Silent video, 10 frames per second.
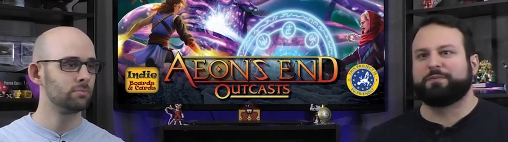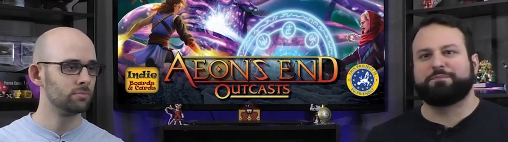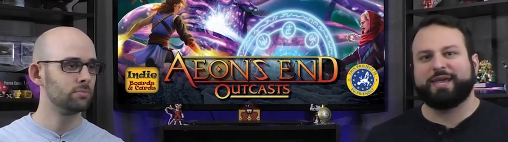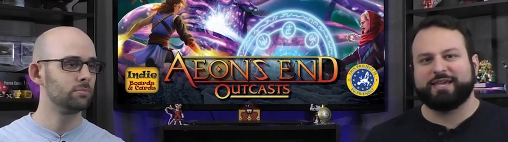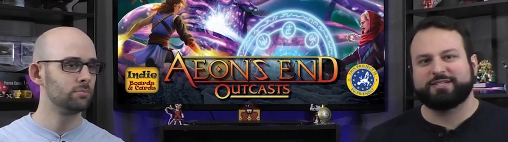Speaker 1: the
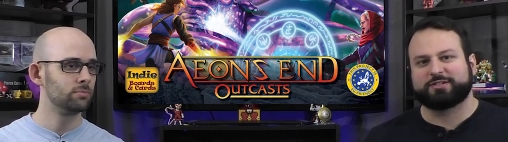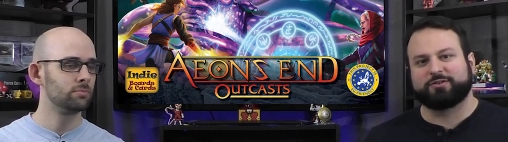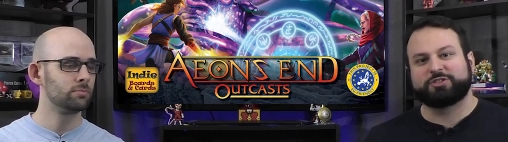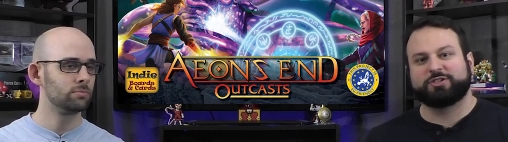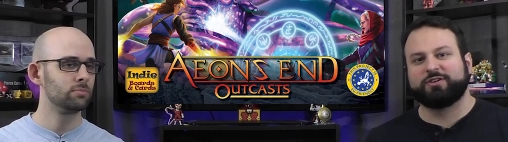base,
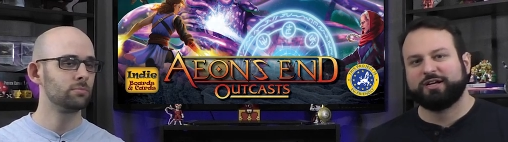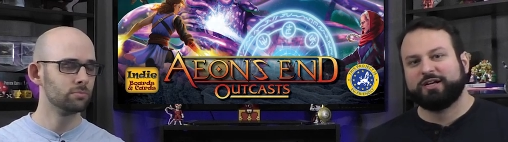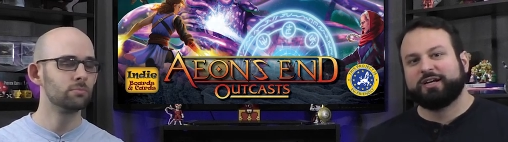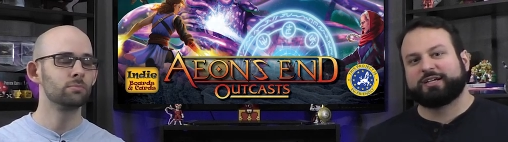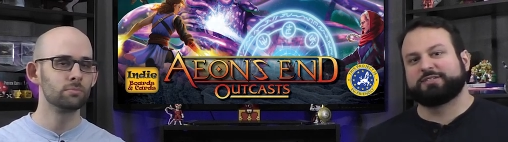original,
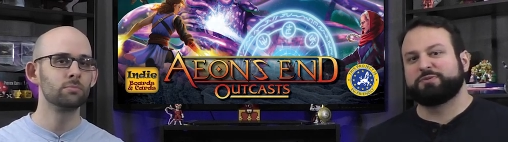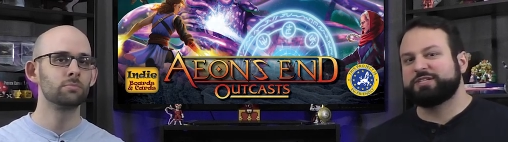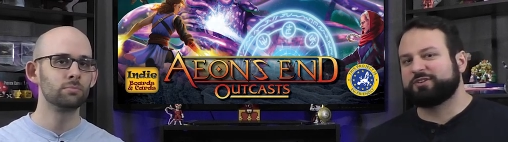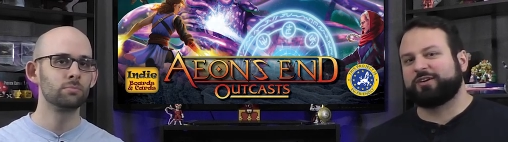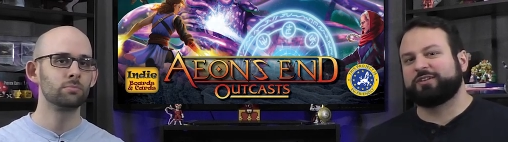because we
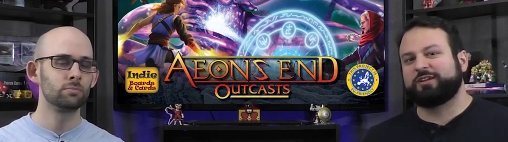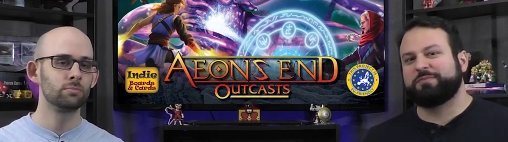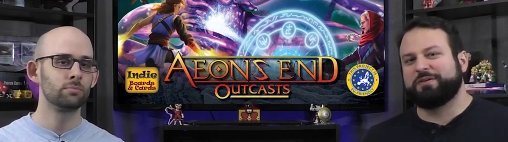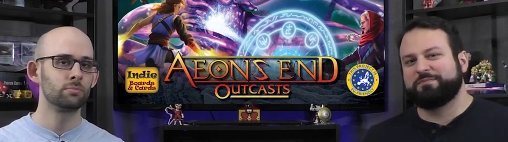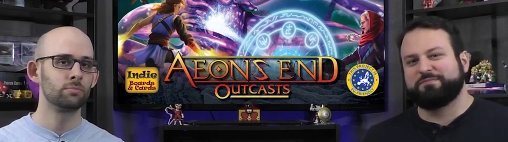started a little
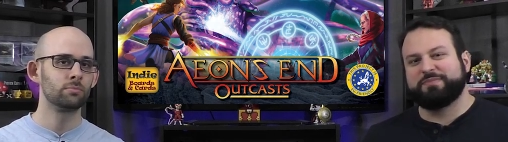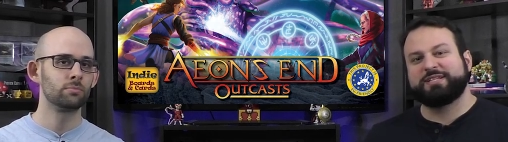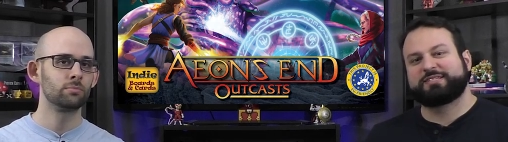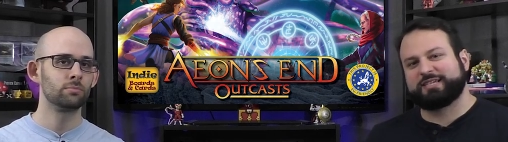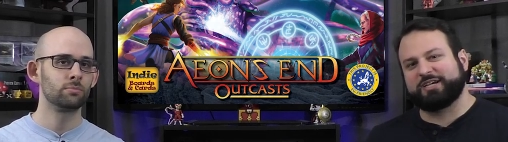bit
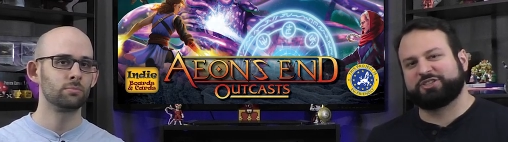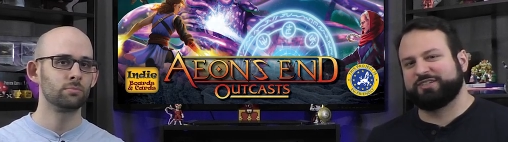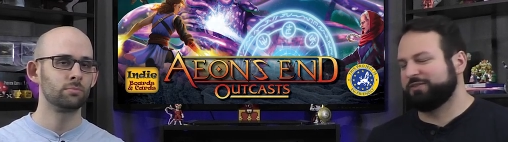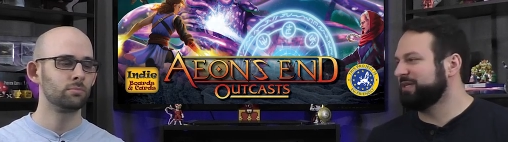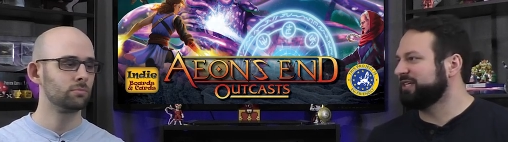
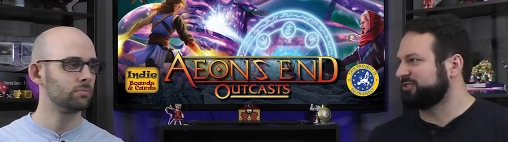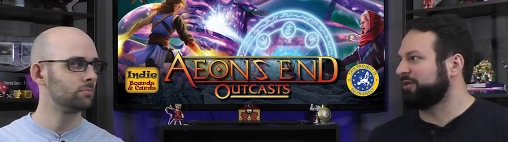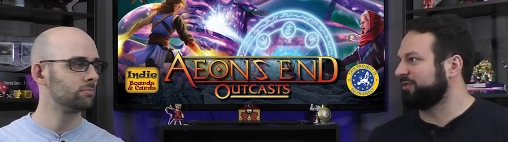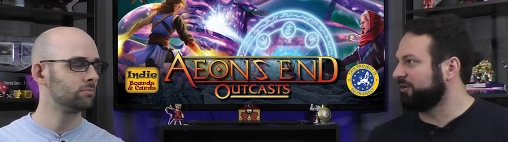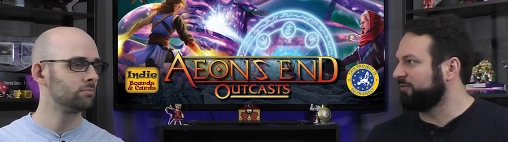mid-session. We didn't
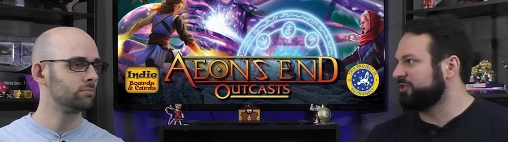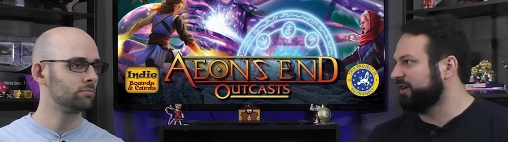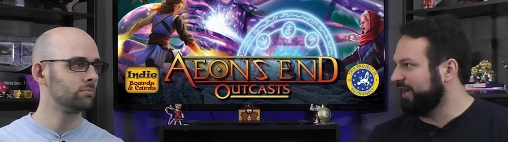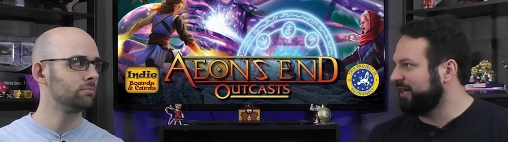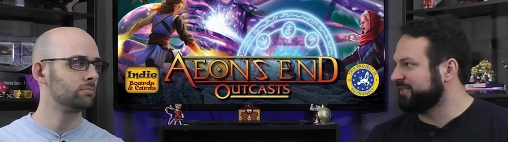start with the
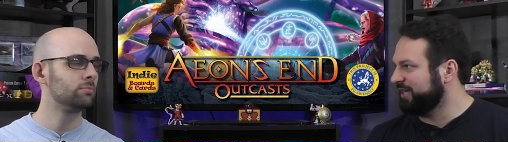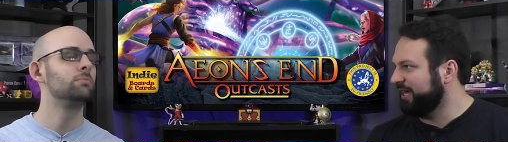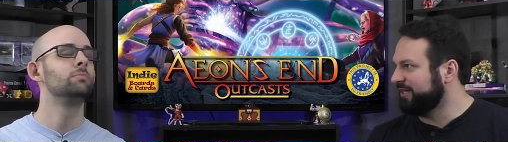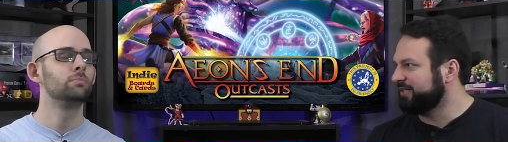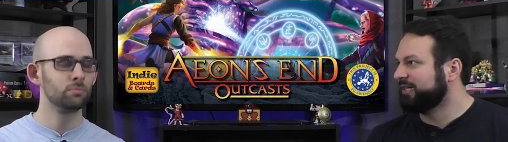original Aeon's
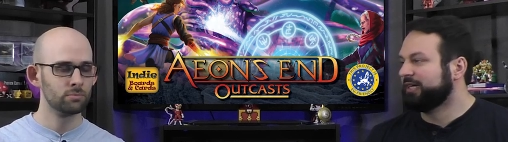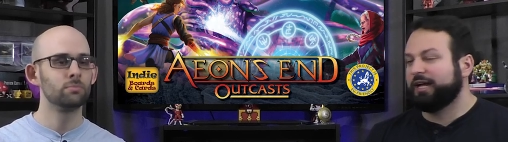End.